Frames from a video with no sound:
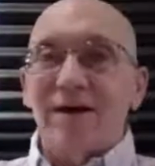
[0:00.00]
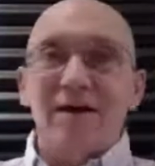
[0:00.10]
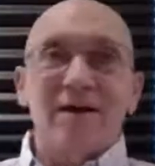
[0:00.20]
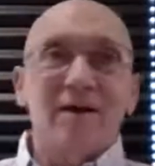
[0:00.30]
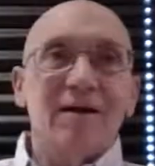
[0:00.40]

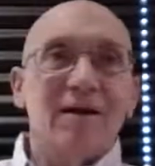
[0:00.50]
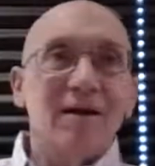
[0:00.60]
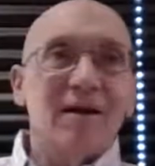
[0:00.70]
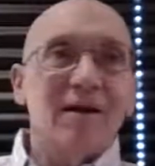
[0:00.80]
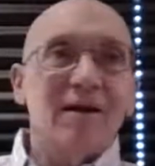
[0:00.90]

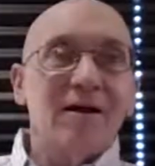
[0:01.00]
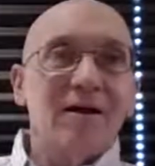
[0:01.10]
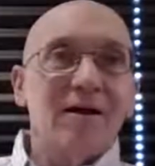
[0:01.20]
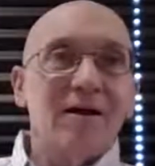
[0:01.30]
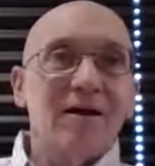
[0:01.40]
saying
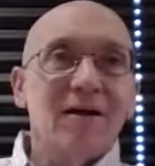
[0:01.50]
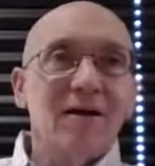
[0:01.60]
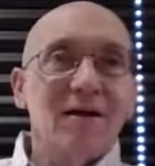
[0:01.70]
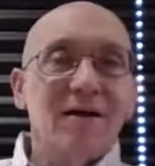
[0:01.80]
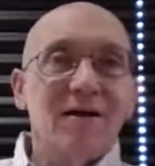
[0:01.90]
my
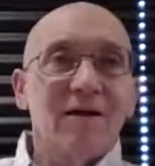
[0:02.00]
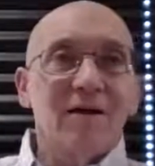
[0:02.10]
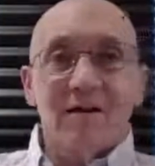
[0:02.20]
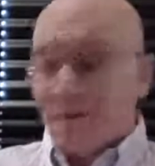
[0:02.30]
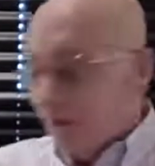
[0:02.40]
view is
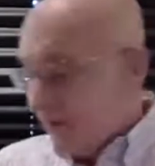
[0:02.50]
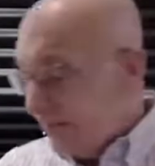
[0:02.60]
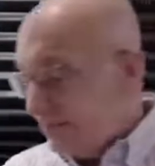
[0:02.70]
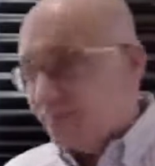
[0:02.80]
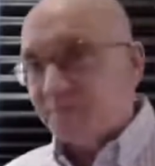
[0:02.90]
really the
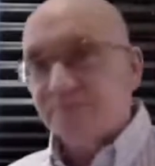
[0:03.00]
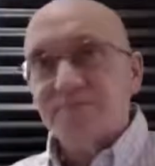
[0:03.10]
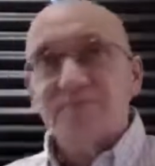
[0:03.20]
only view.